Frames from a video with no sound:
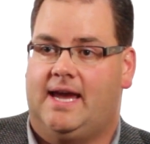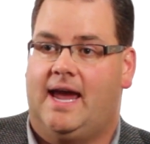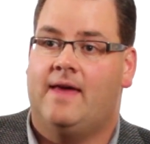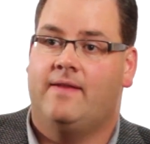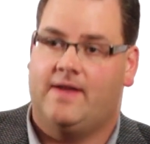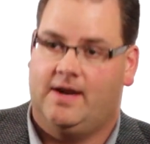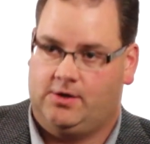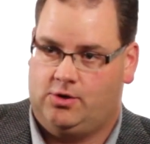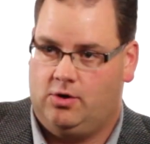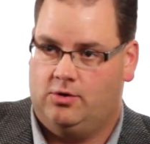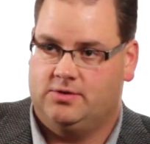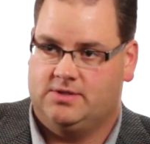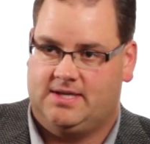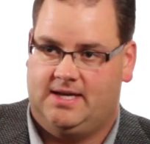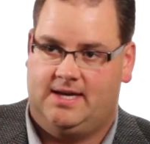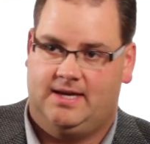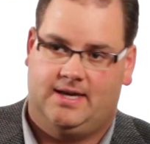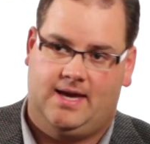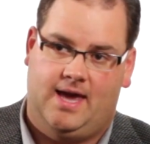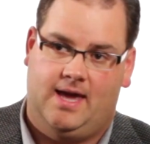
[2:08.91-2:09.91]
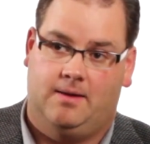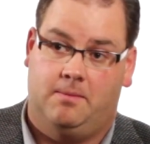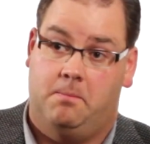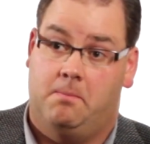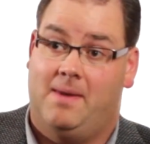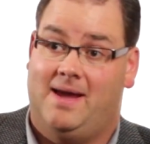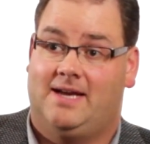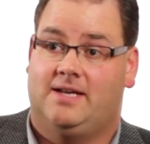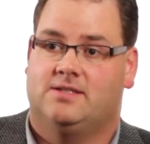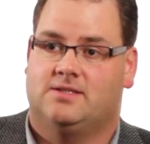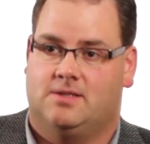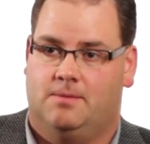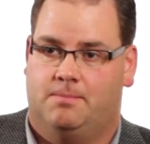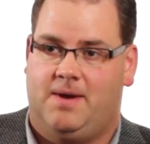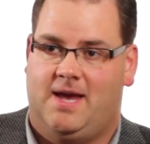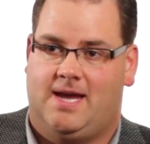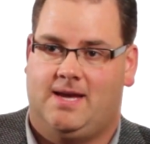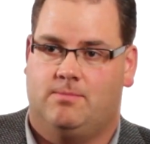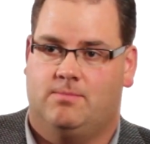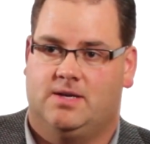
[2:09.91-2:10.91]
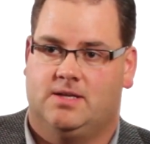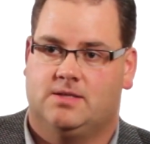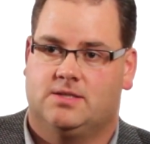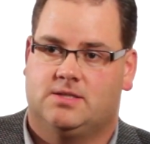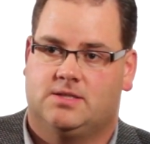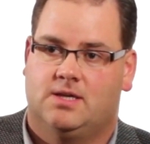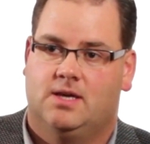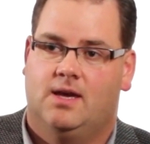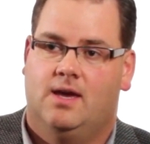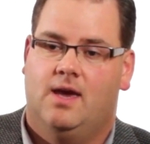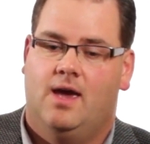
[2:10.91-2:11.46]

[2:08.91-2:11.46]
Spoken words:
and then goes ahead and makes the payments.